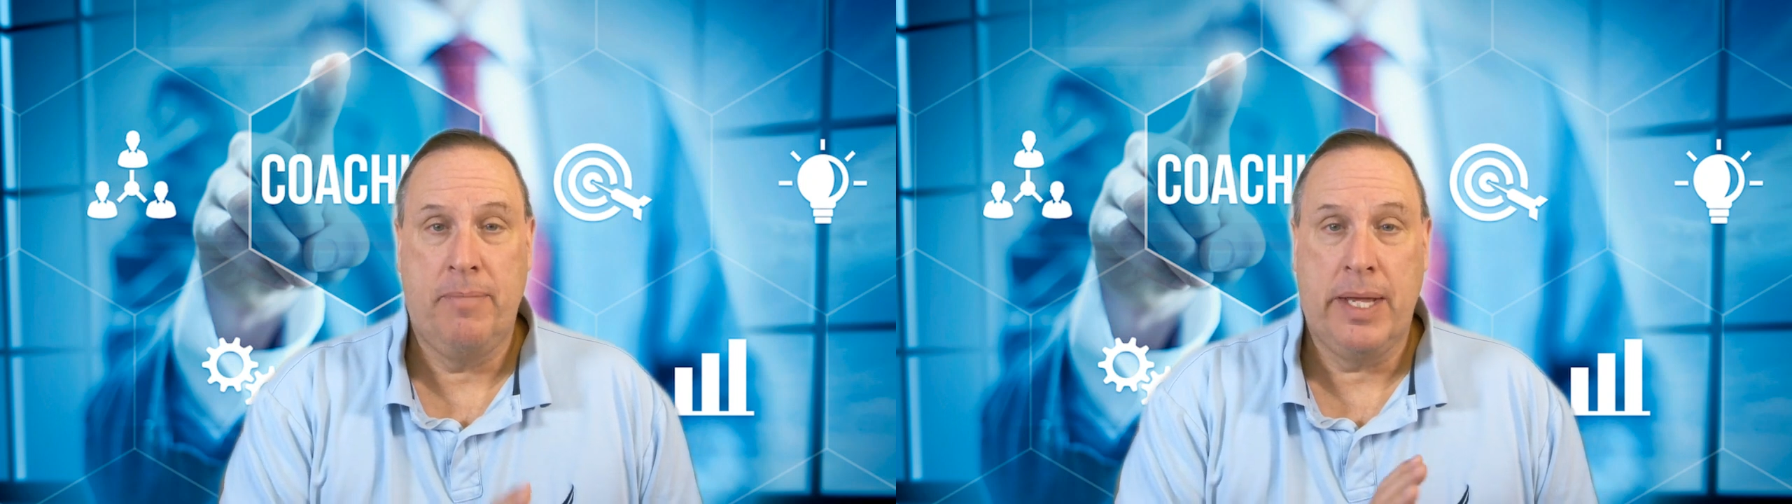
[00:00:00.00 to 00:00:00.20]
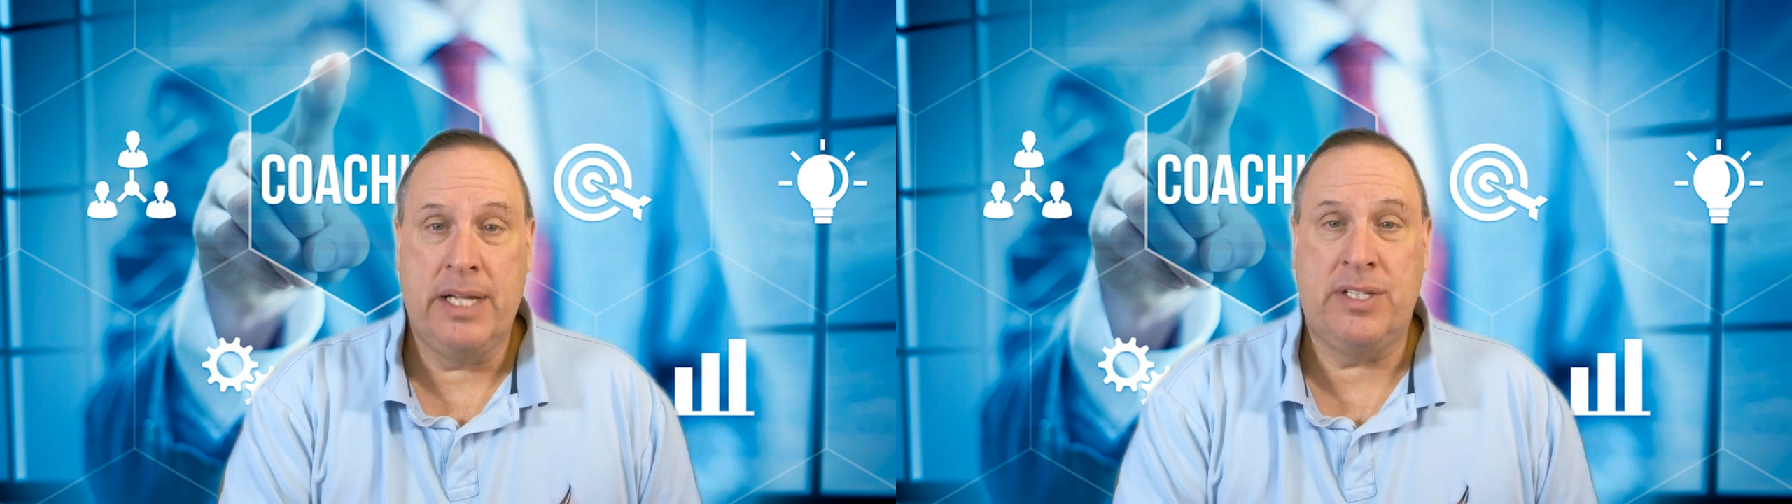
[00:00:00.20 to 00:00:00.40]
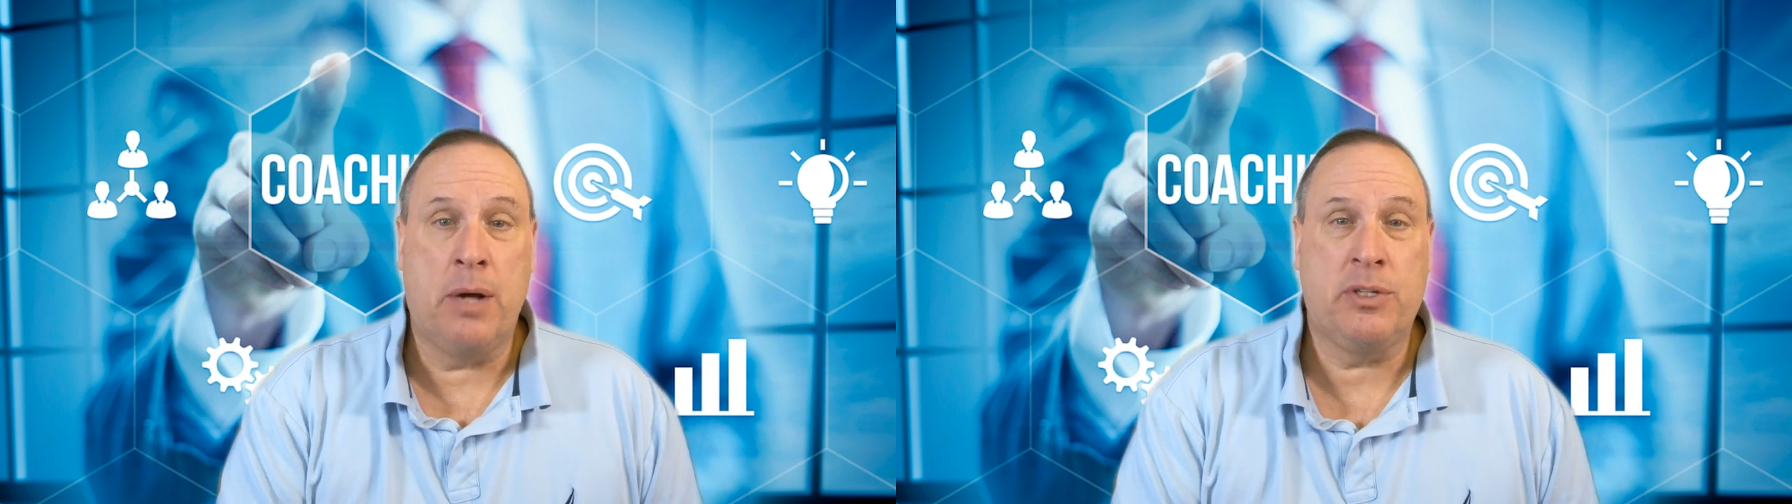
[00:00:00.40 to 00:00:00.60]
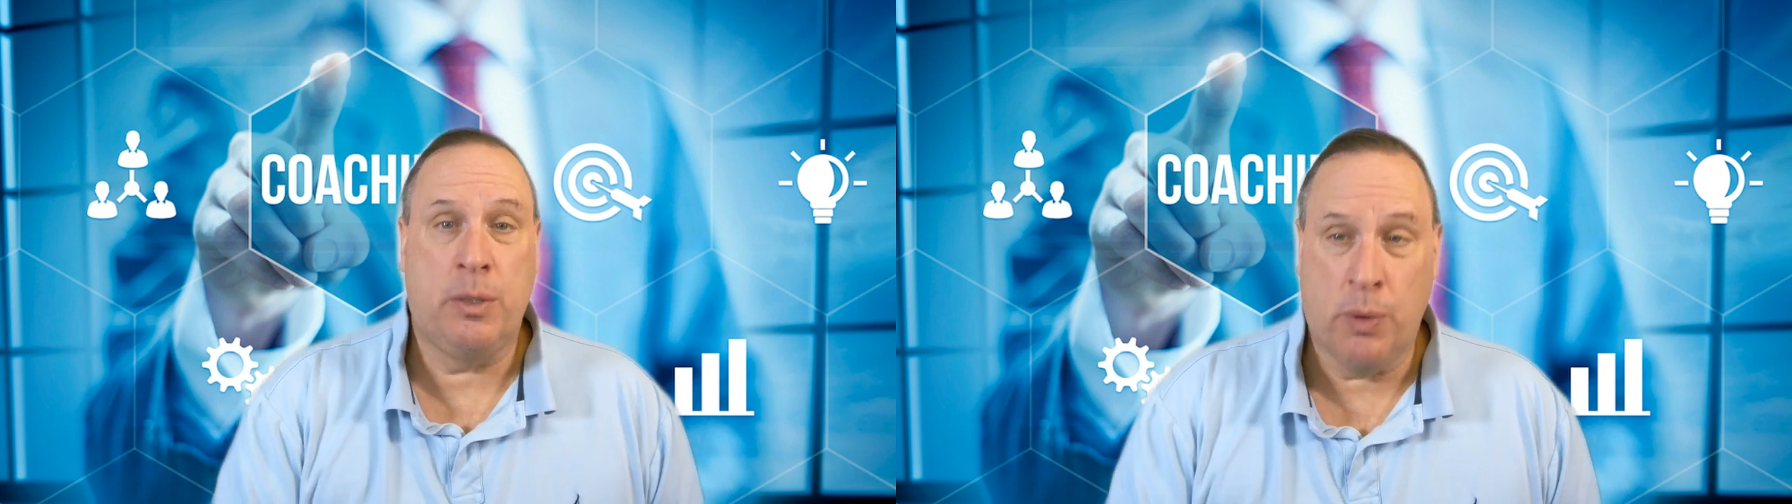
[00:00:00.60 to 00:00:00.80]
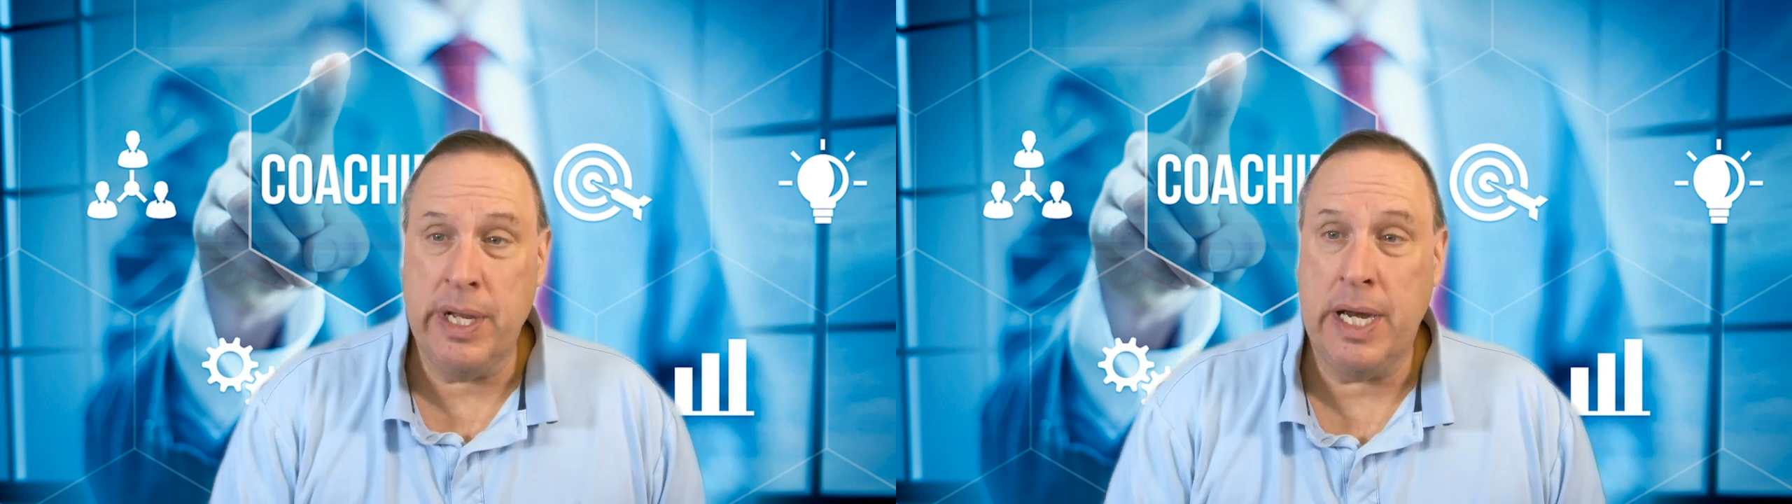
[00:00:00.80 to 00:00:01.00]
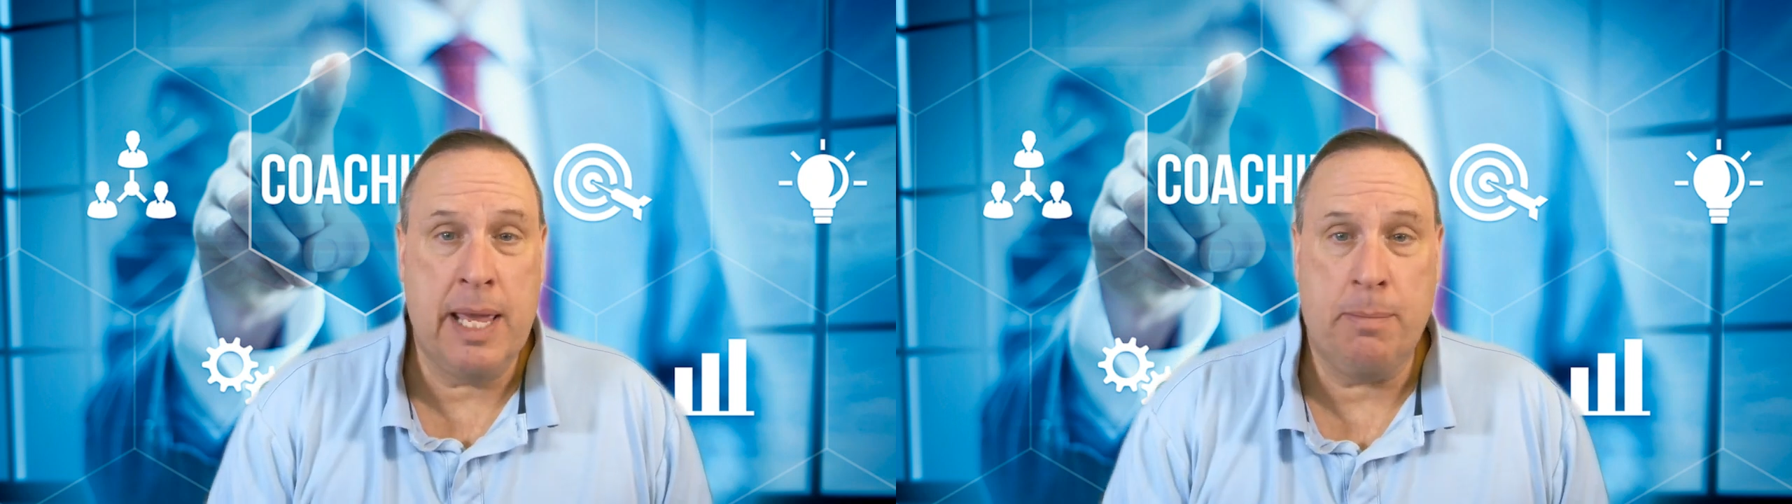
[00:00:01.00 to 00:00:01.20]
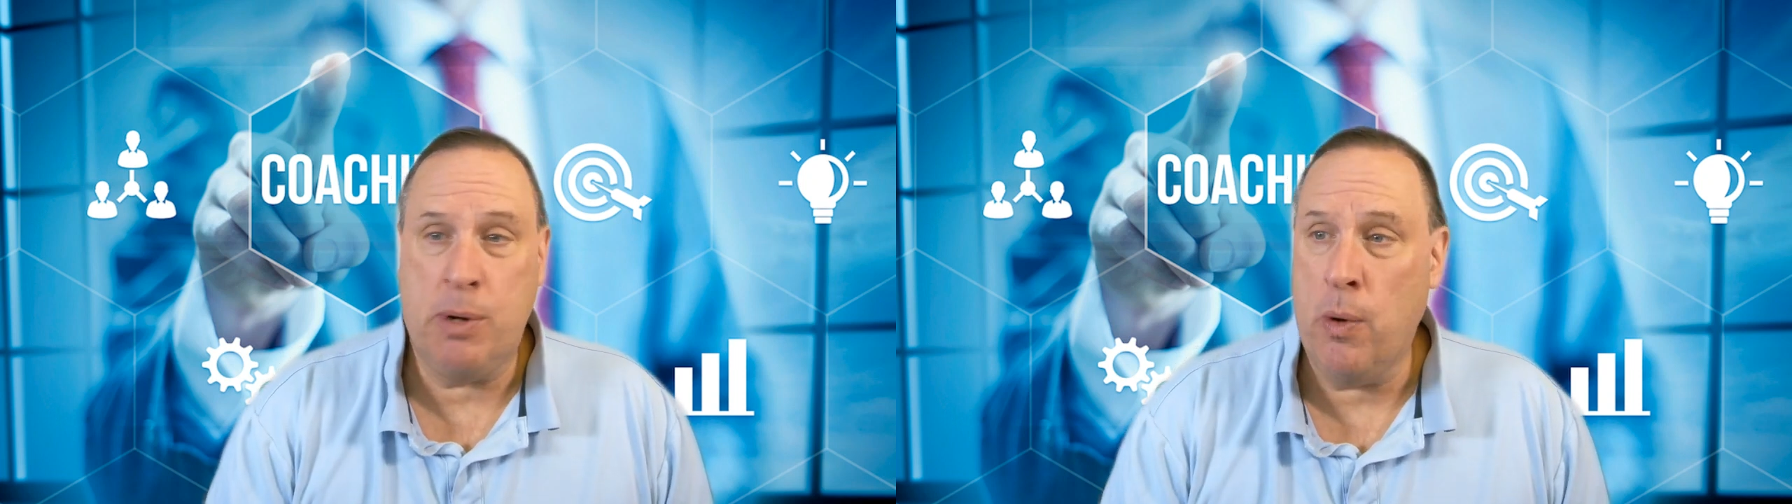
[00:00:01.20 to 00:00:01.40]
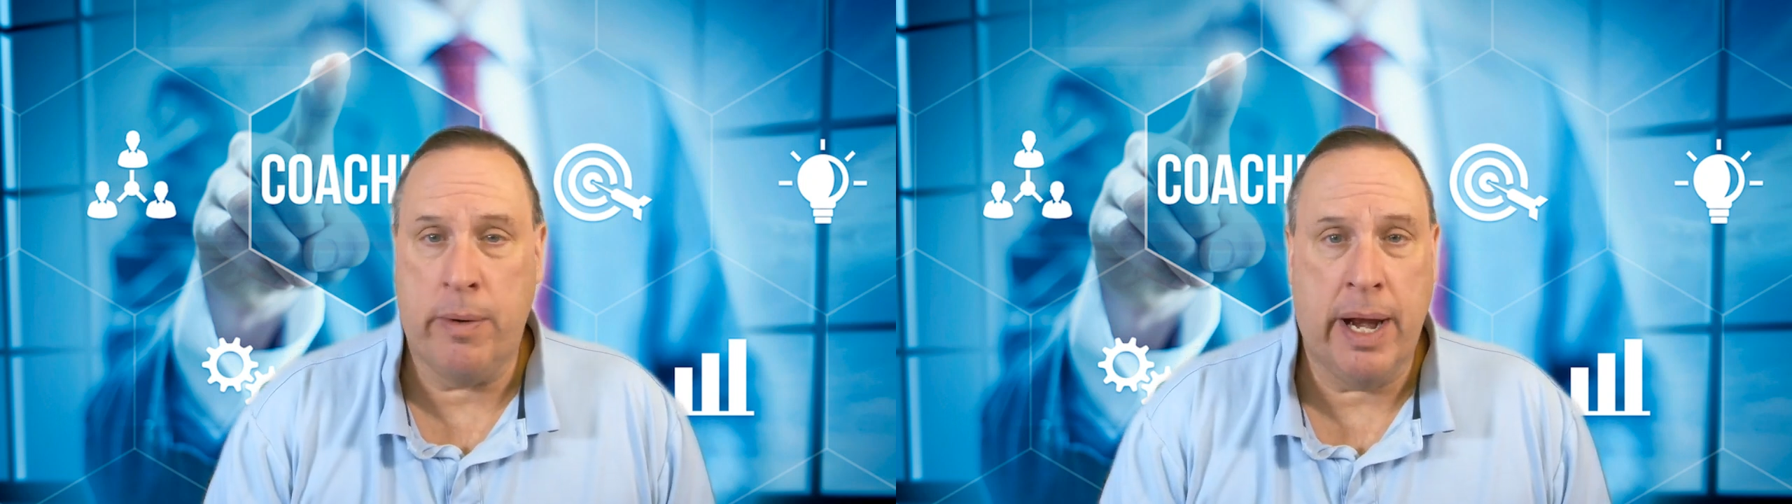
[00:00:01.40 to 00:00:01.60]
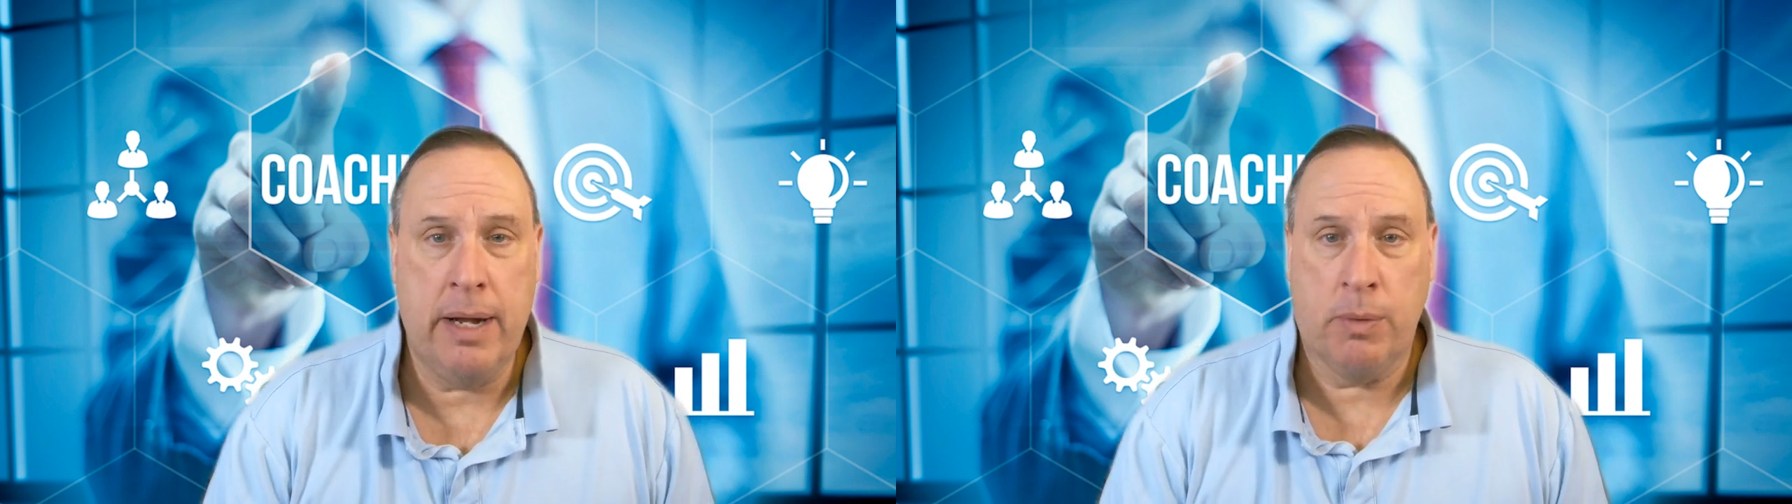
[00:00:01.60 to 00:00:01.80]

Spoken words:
is now saying, we're going to keep going, right?